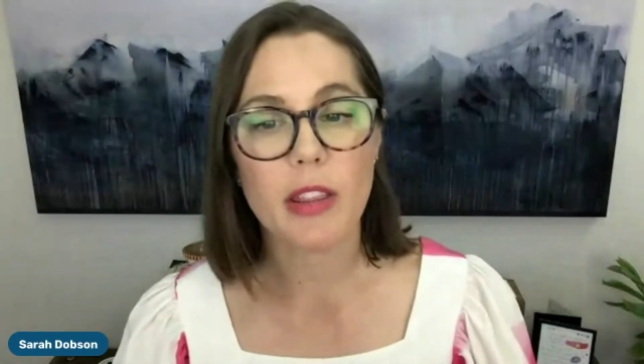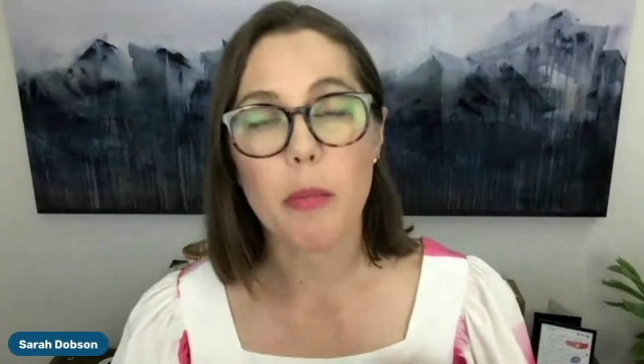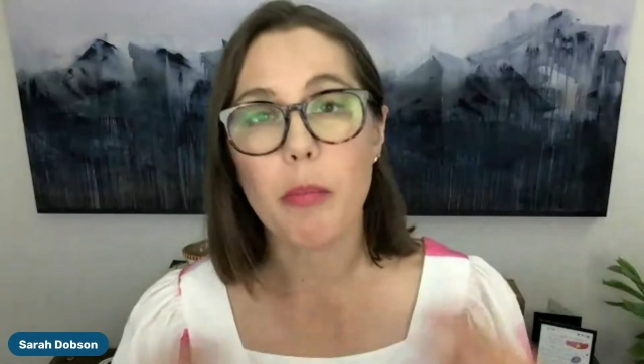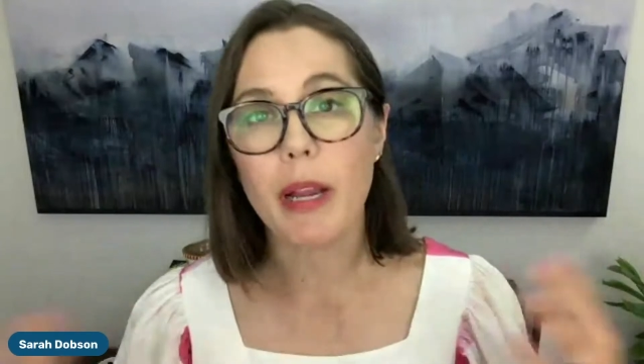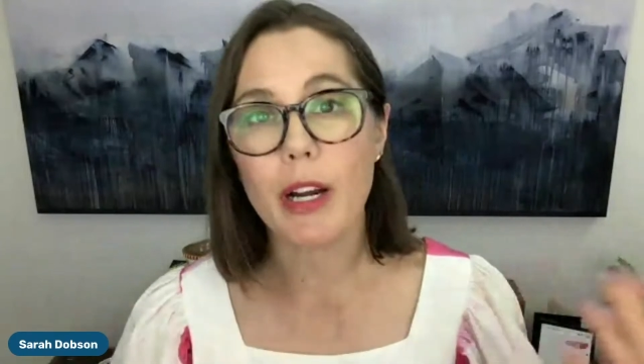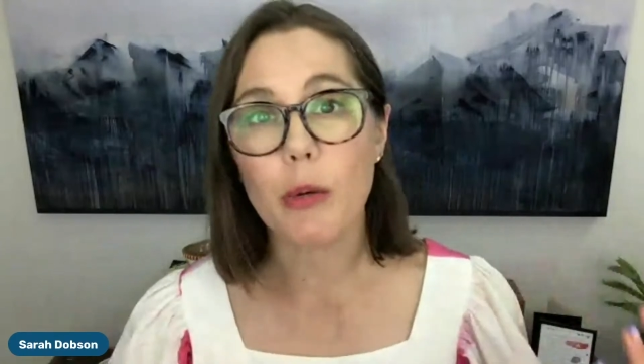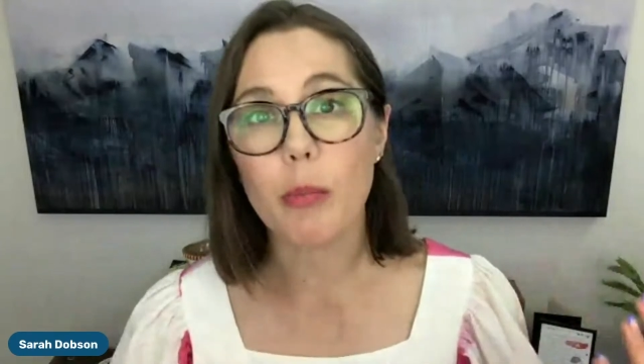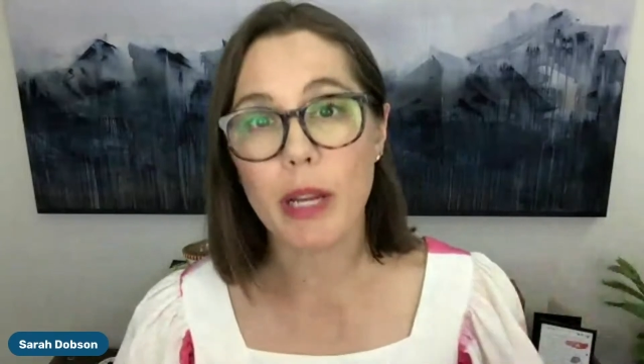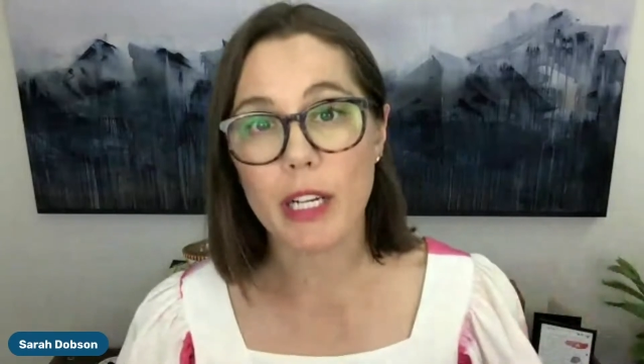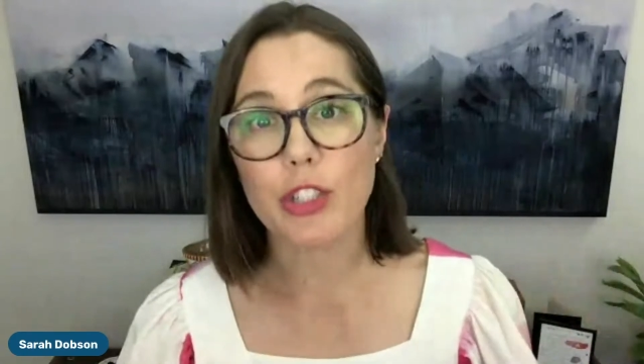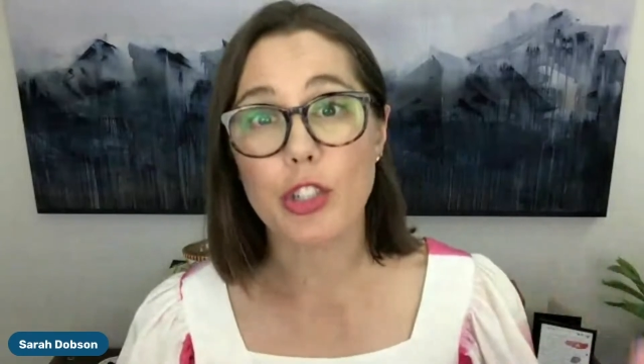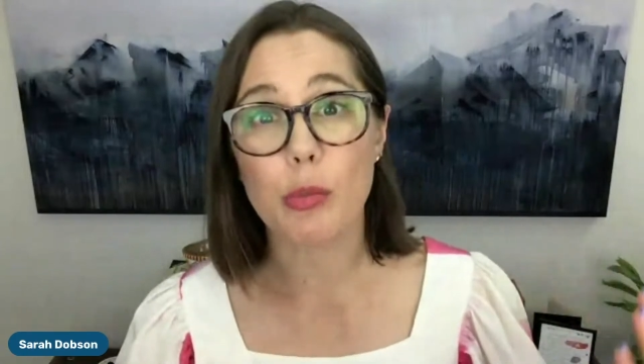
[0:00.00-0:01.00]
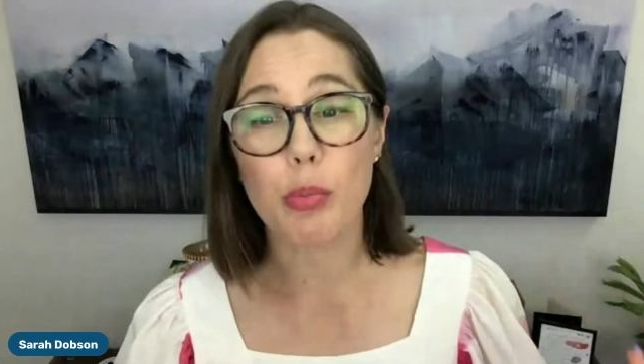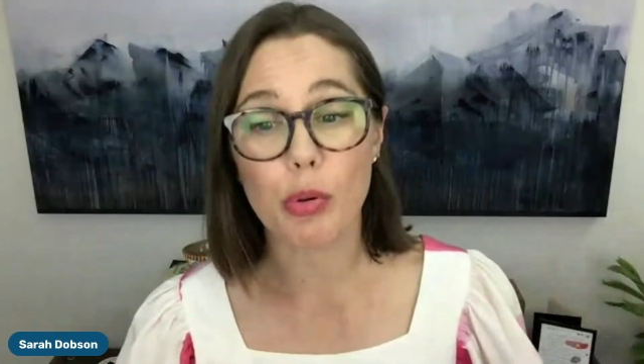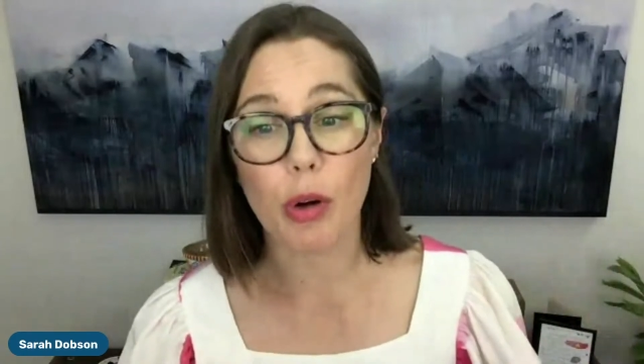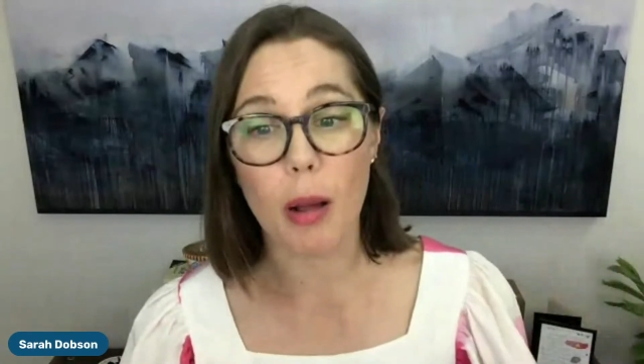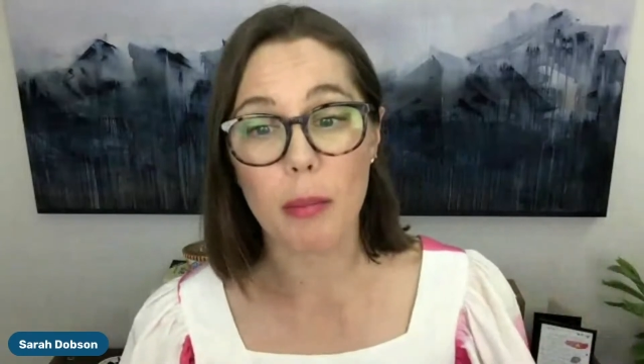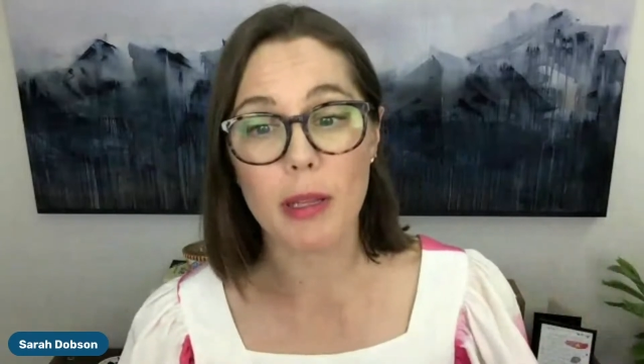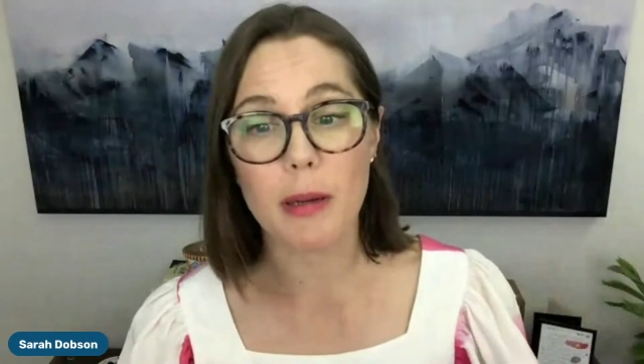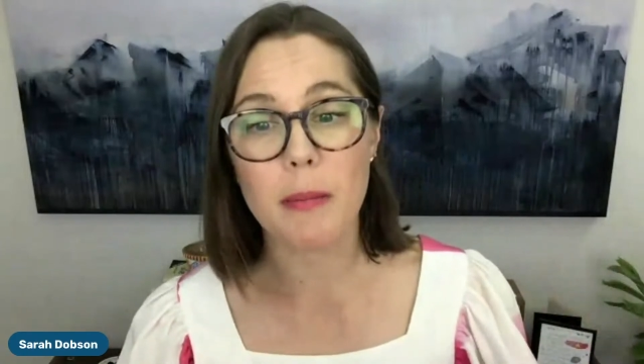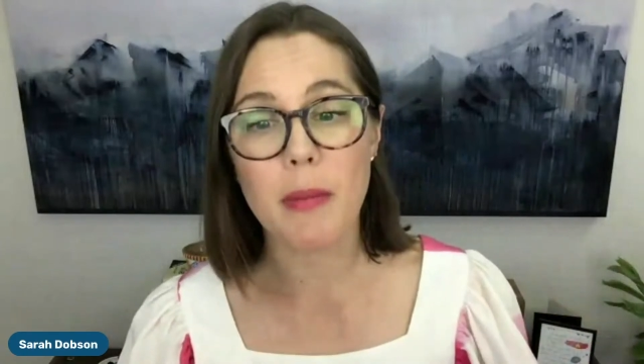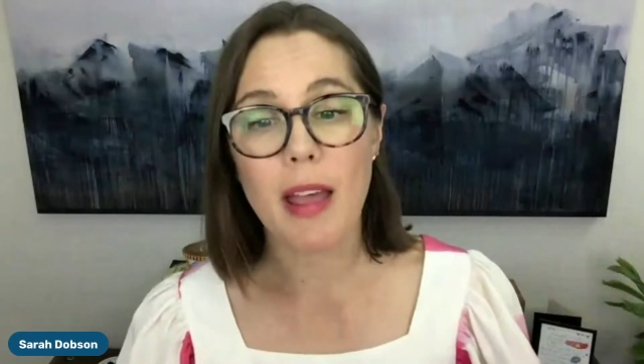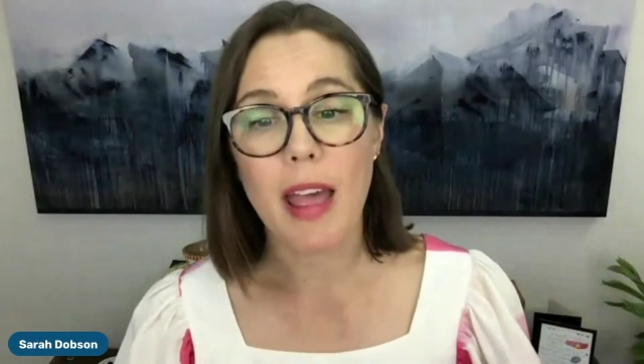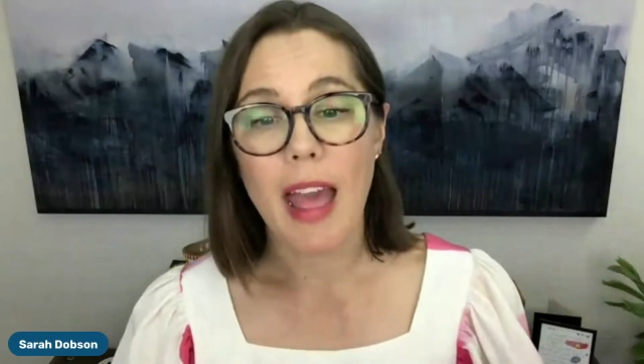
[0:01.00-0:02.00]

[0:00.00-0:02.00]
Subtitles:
the bigger picture problem